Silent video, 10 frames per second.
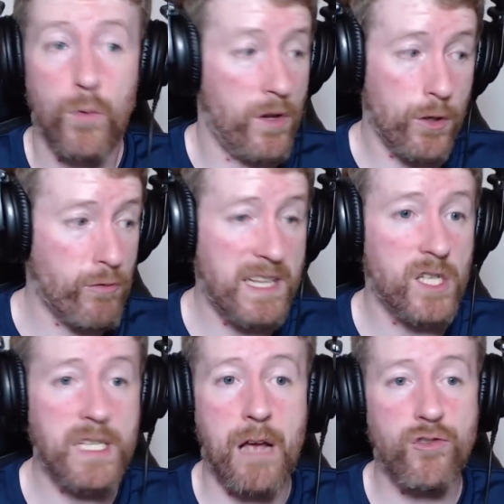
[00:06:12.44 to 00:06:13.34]
one of the
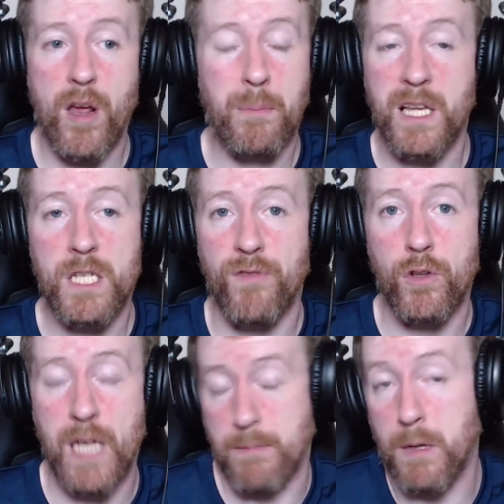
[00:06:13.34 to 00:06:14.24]
greatest Counter-Strike players of
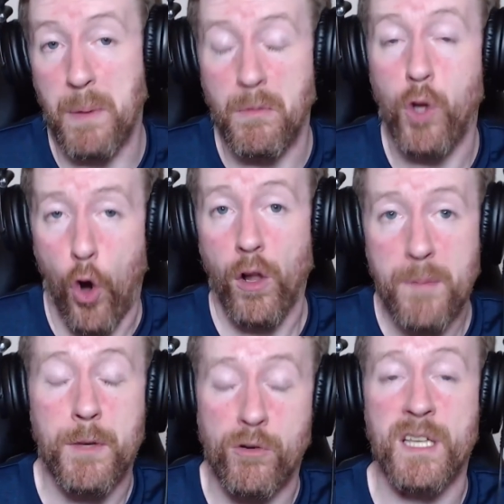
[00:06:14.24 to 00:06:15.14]
all time. Some people call
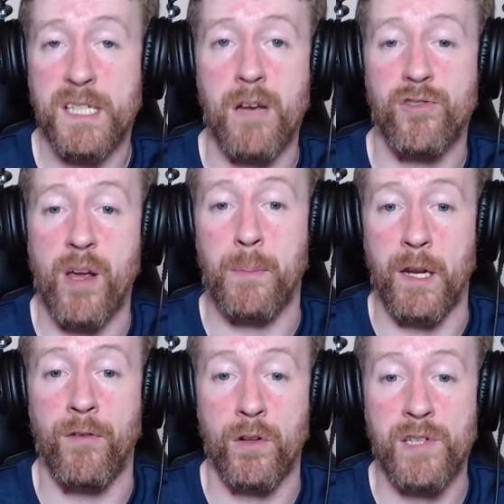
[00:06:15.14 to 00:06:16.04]
him the greatest Counter-Strike
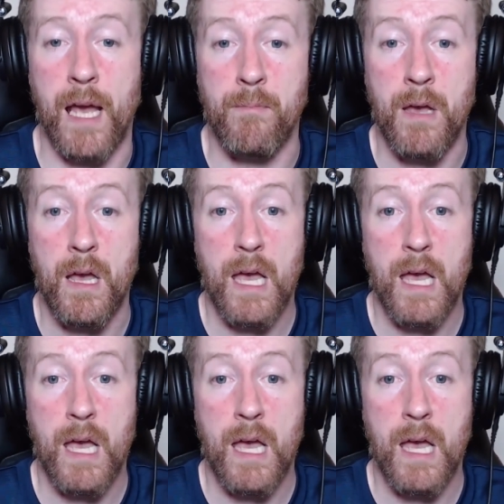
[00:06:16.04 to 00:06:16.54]
player of all time.